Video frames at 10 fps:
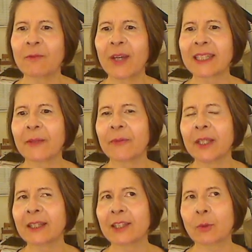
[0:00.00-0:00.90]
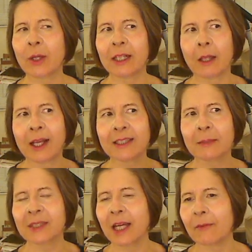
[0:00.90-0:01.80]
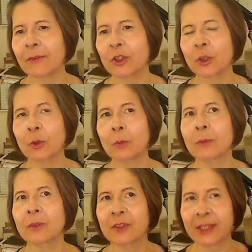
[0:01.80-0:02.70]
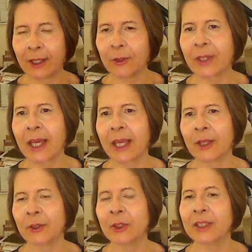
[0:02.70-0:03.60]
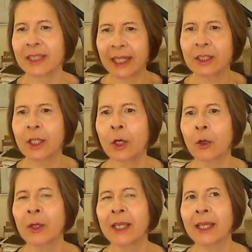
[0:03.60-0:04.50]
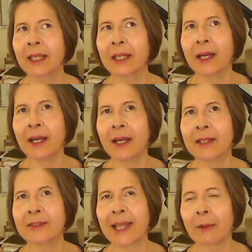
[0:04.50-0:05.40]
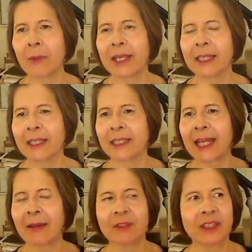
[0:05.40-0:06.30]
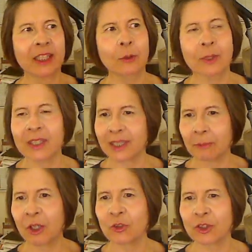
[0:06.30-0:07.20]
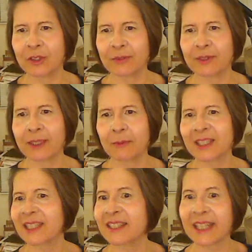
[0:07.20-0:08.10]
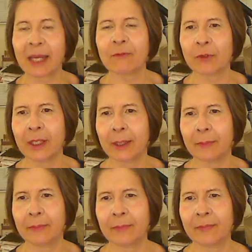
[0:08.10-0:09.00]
In fact, I think that's why he lost himself into Zelda and Nintendo, because that way he didn't have to deal with his emotions. It was an escape for him.